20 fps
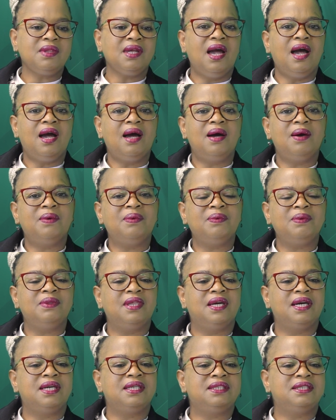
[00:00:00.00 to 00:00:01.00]
How
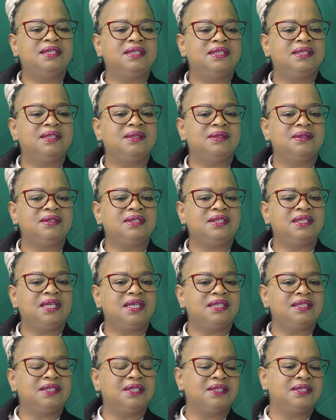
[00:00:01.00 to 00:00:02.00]
that
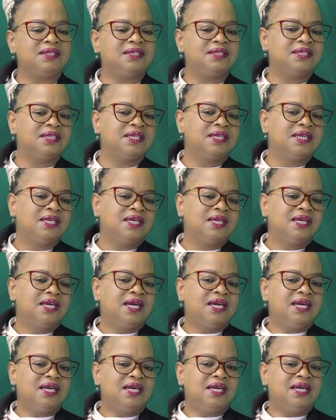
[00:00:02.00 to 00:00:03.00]
started,
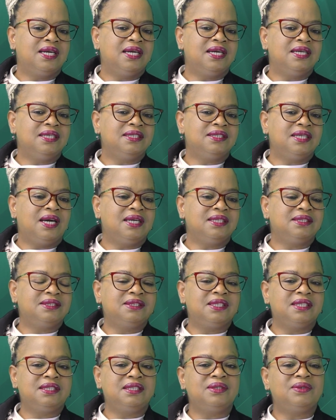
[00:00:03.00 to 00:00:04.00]
I
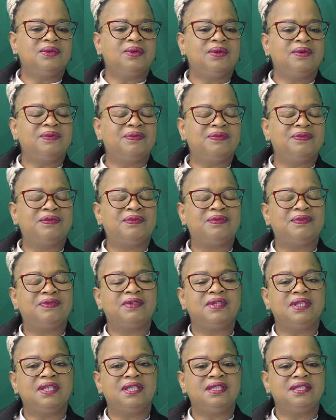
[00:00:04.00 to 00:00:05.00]
started off
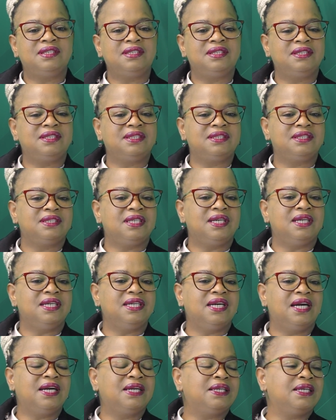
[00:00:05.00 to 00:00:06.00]
as
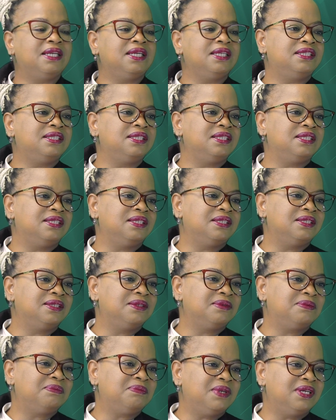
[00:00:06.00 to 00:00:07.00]
a young lady
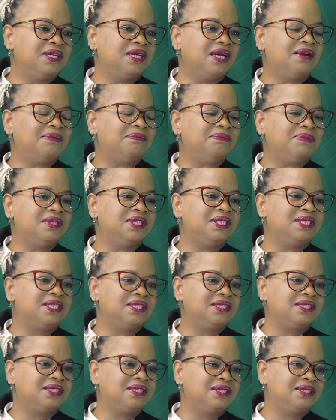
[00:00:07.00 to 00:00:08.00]
being
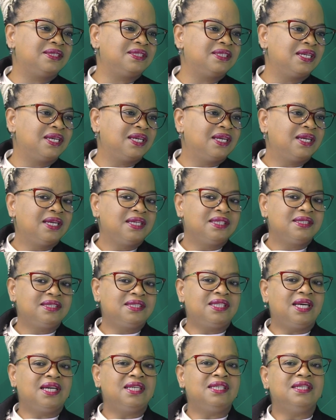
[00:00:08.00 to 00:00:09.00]
ambitious,
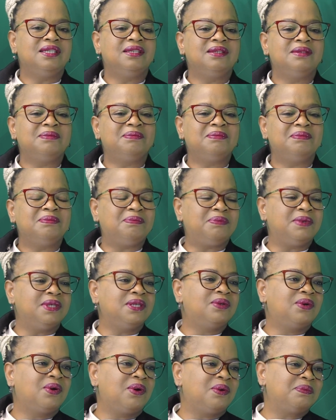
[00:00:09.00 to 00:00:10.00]
studying
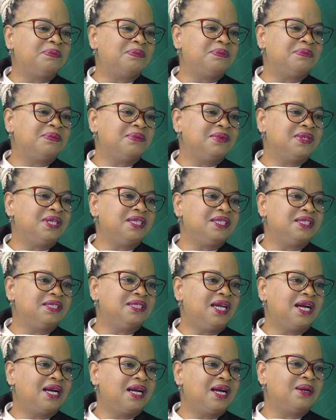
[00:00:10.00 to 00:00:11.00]
BCom
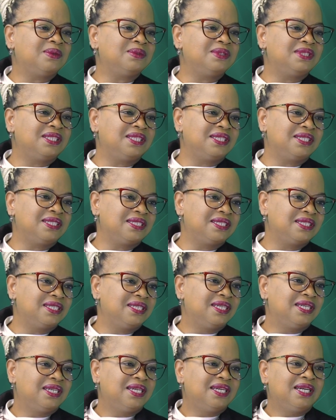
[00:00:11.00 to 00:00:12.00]
in accounting,
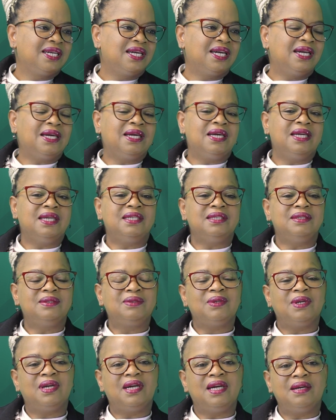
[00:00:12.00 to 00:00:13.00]

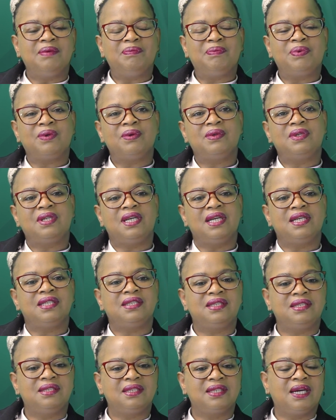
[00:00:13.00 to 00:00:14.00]
and
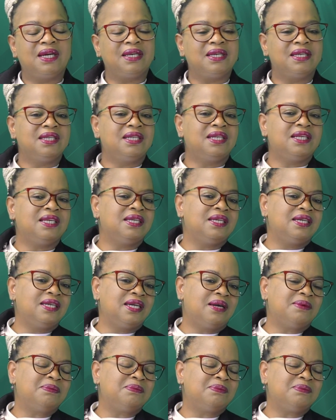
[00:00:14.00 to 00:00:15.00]
progressed. Currently,